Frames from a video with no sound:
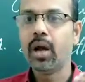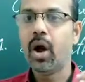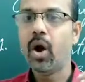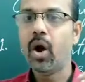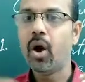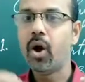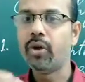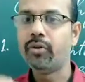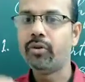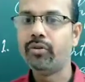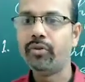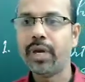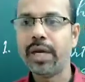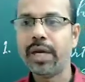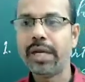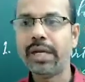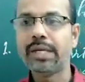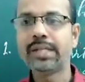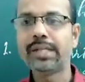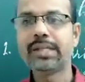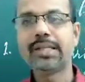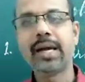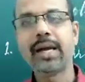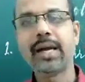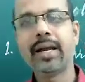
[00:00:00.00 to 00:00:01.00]
or
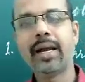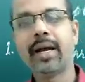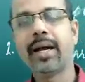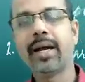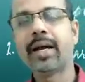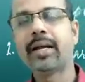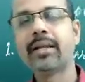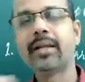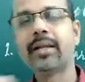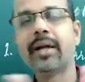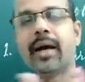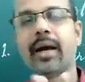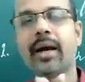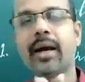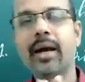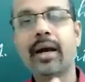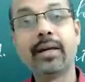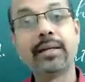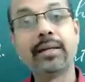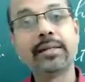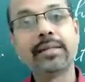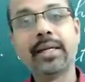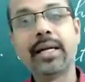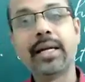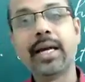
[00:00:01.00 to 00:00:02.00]
Venus and Earth are
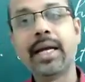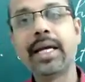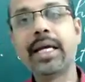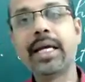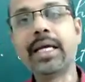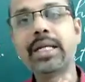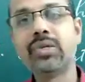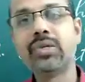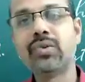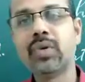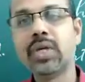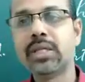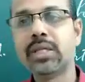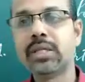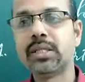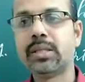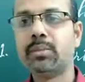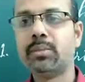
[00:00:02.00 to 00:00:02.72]
considered twins